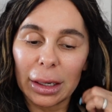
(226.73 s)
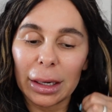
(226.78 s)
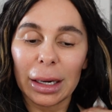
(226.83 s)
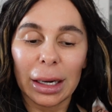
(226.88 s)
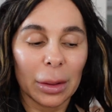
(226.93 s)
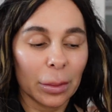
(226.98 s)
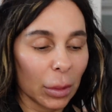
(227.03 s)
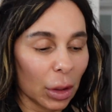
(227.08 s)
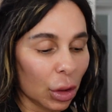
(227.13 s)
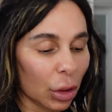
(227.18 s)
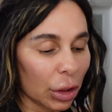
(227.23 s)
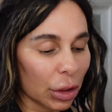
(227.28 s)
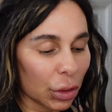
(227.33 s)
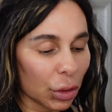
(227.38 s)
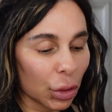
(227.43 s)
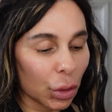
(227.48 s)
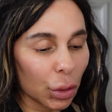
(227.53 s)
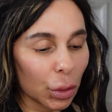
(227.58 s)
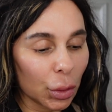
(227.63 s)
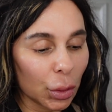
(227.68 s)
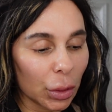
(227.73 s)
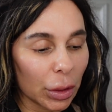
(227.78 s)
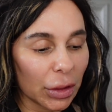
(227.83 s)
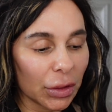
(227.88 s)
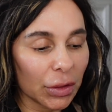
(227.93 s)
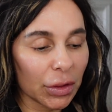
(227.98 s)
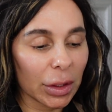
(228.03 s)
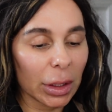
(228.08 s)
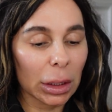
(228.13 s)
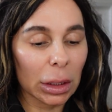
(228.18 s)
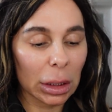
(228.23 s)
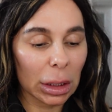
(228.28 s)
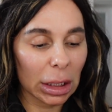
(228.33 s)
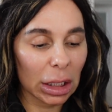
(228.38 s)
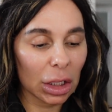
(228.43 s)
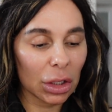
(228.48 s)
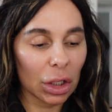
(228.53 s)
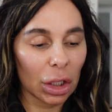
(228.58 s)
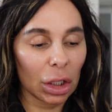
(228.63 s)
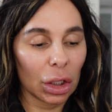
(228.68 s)
I'm going to start
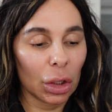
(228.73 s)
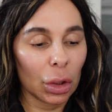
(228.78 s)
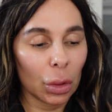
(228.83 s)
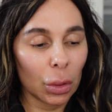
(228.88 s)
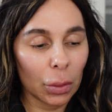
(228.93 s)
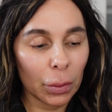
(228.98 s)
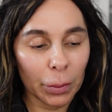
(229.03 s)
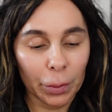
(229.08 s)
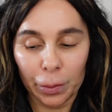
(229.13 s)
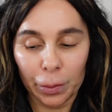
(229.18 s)
teaching you